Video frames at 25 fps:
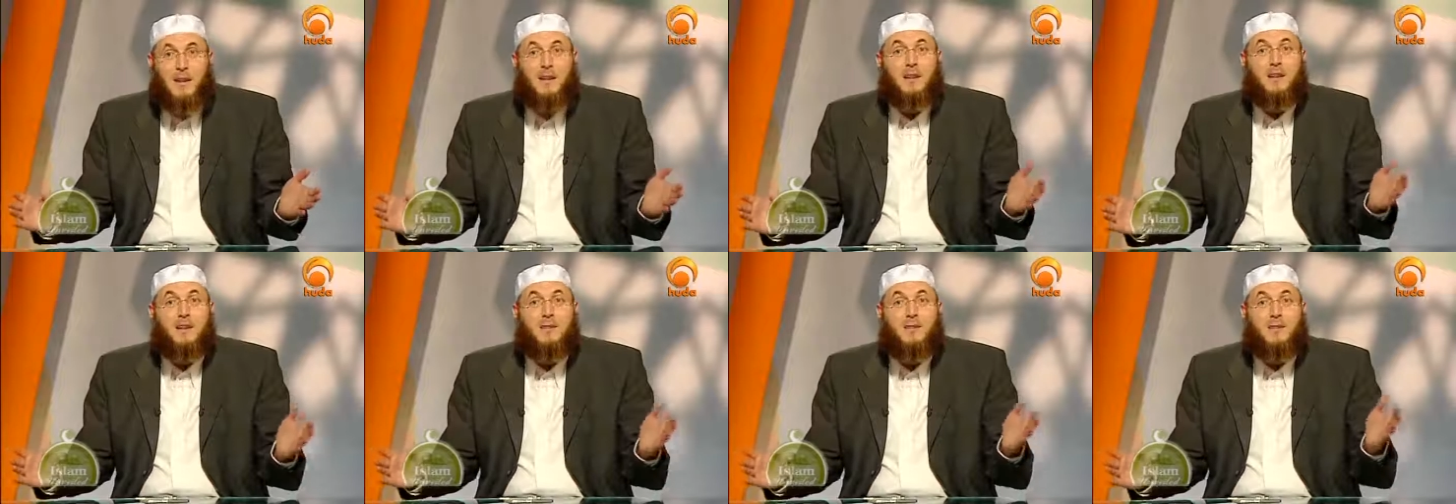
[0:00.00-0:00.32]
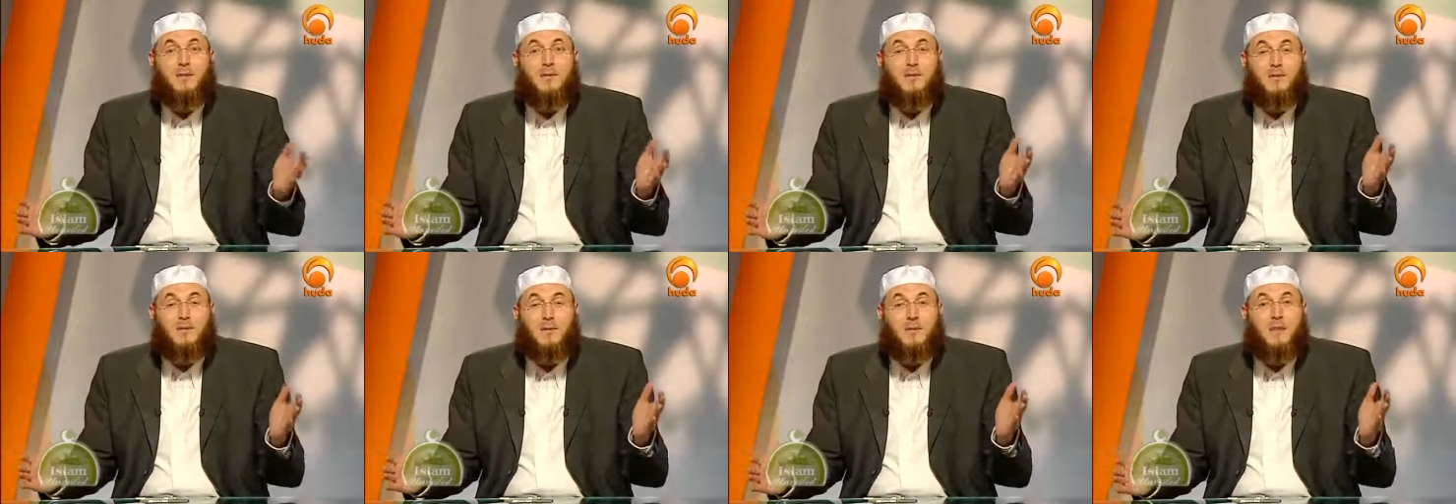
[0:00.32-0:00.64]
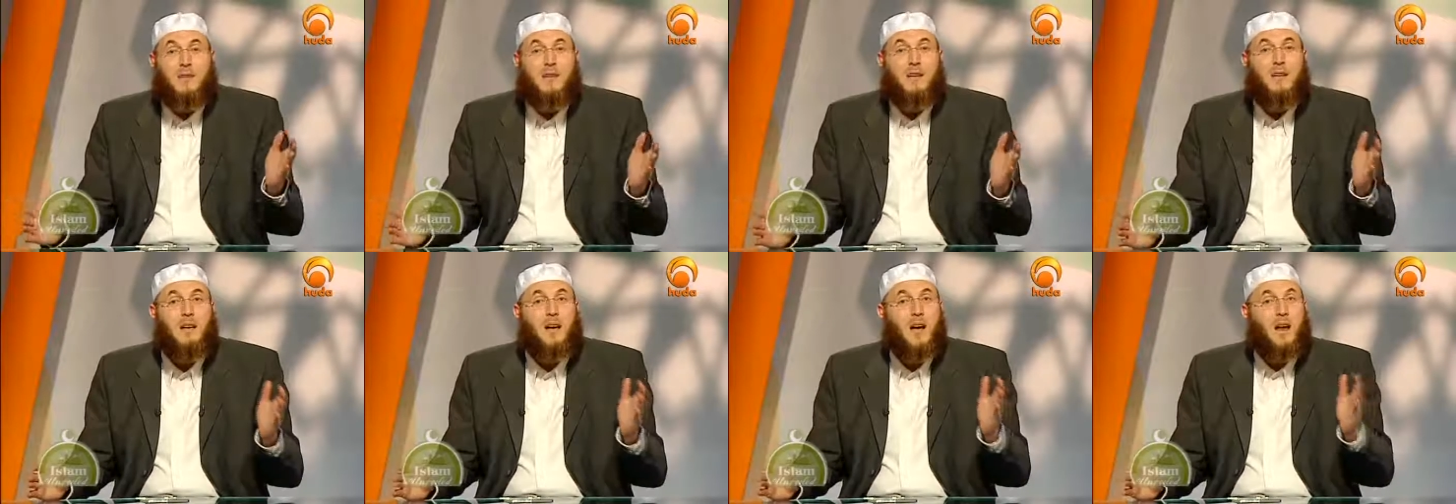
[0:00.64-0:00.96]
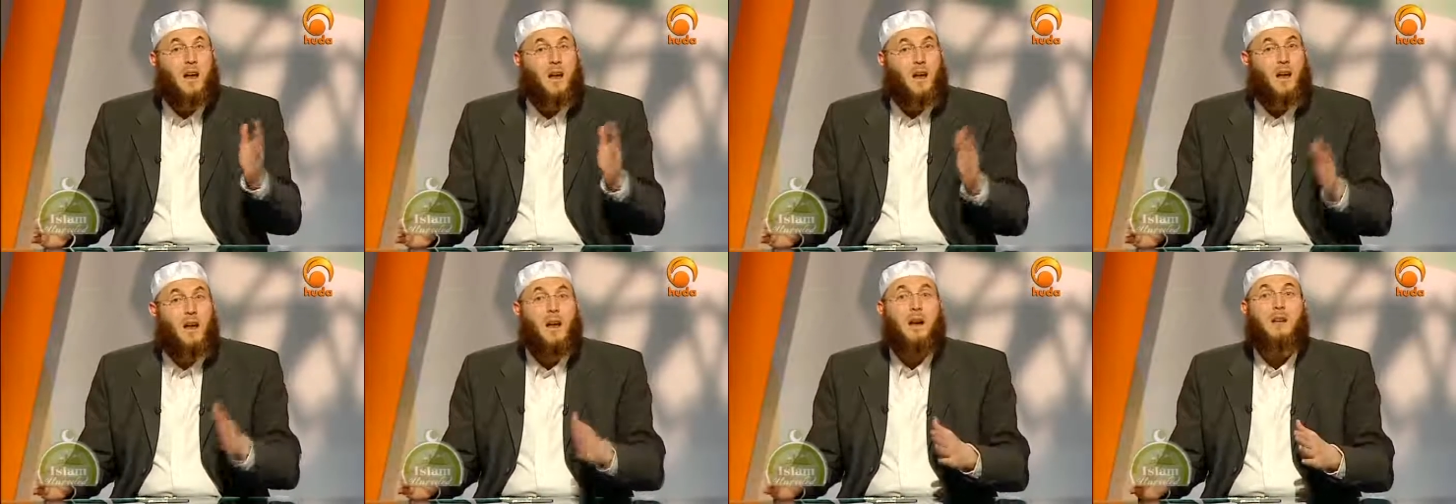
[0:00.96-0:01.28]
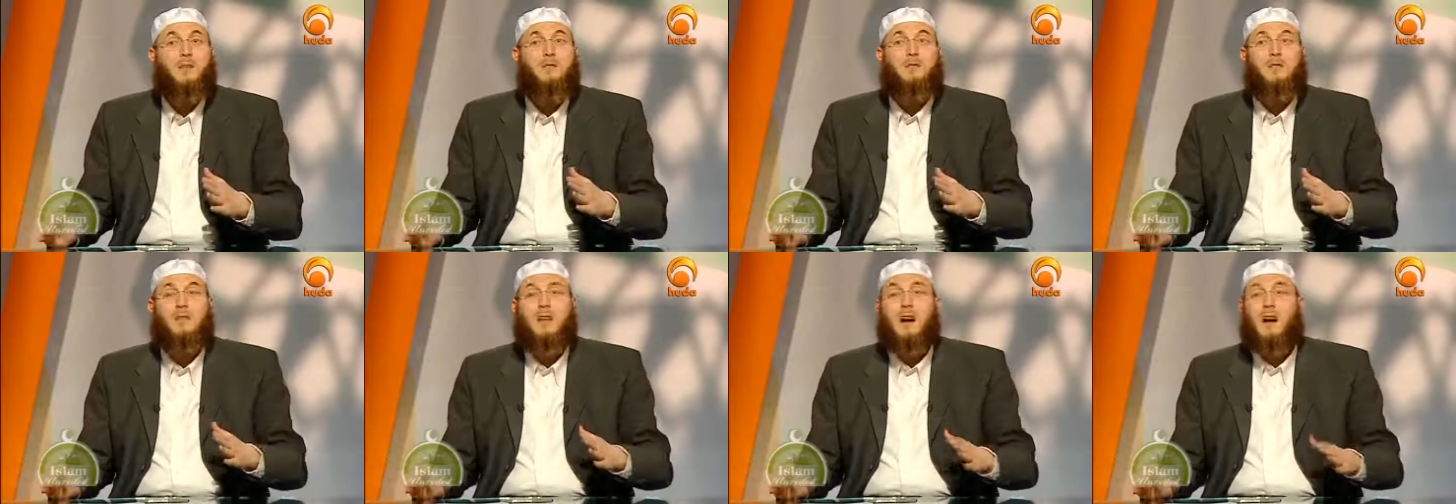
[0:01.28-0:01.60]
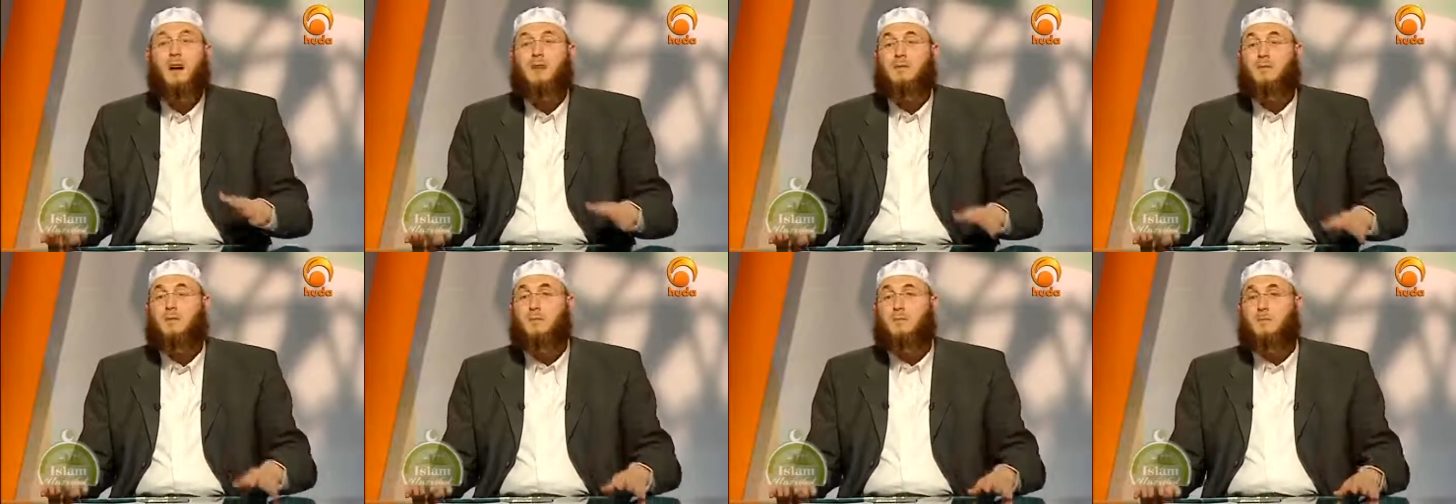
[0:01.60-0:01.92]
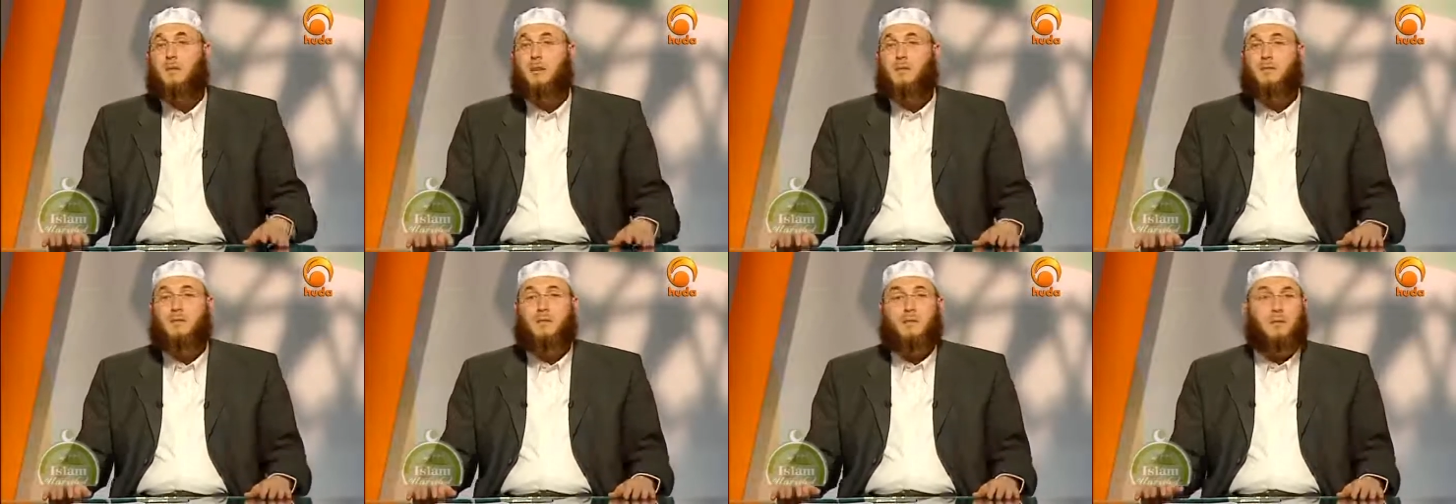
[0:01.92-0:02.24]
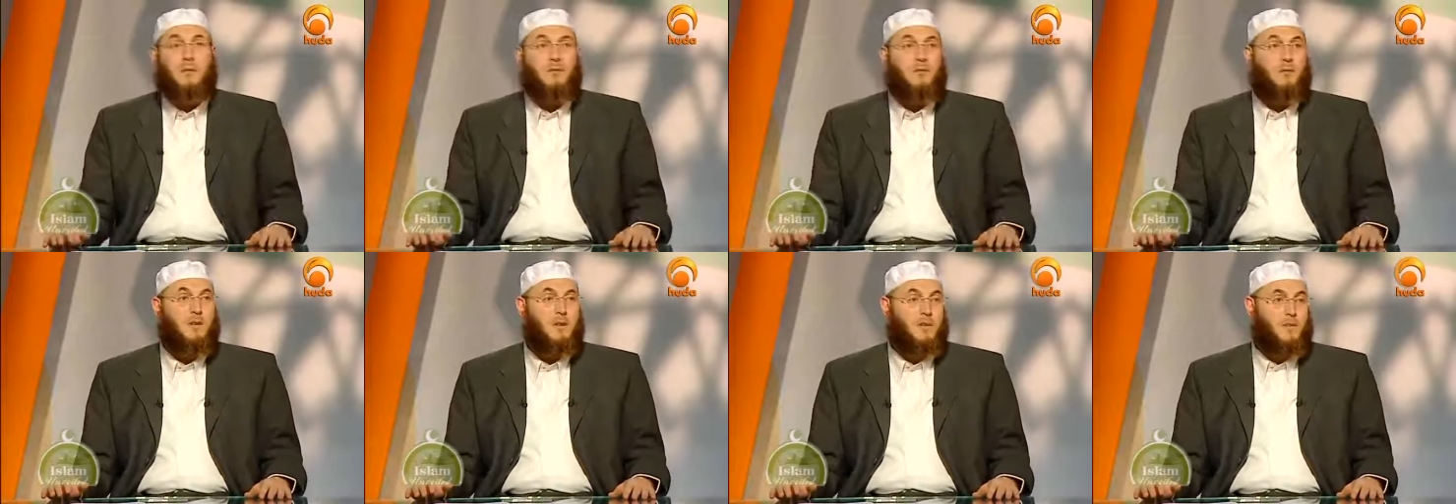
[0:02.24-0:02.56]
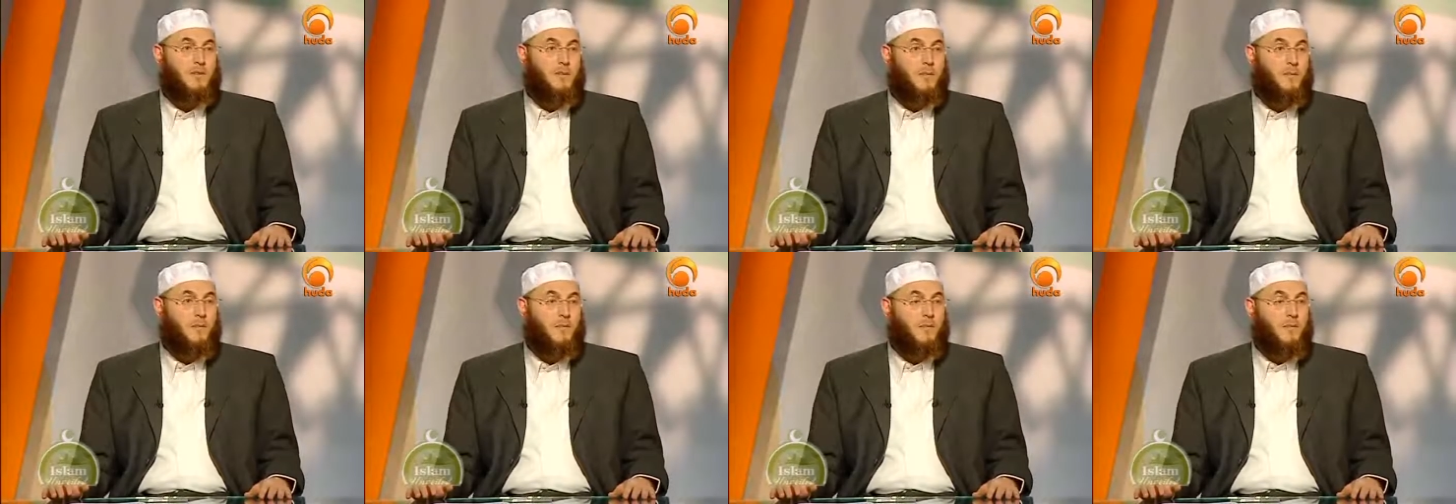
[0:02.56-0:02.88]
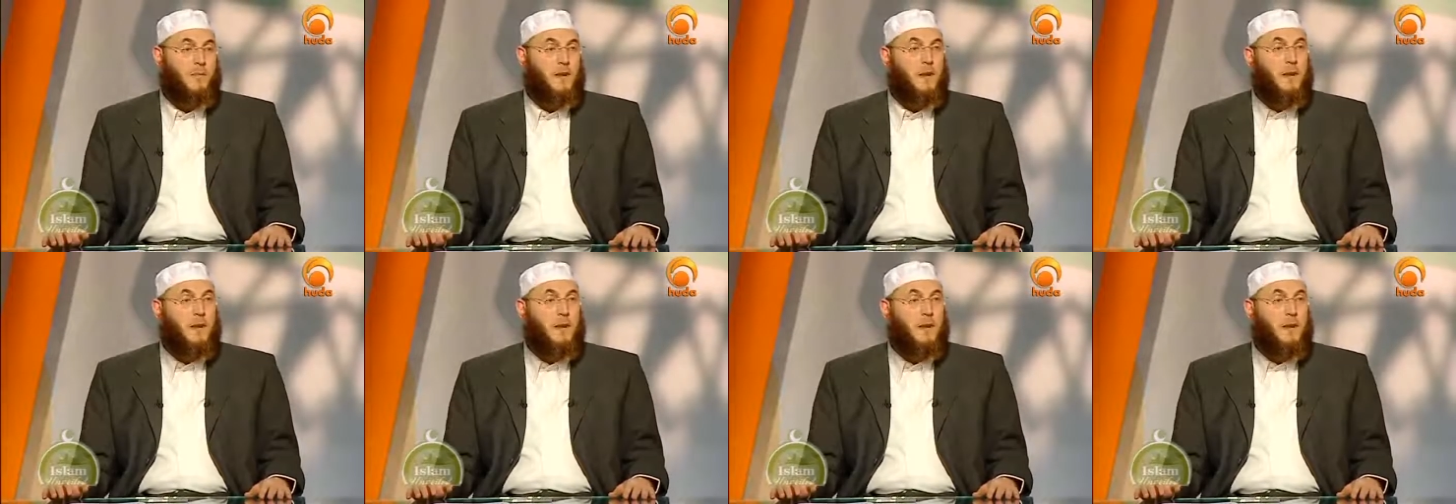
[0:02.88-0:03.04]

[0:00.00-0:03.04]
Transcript: It is only Allah who guides whomever He wills.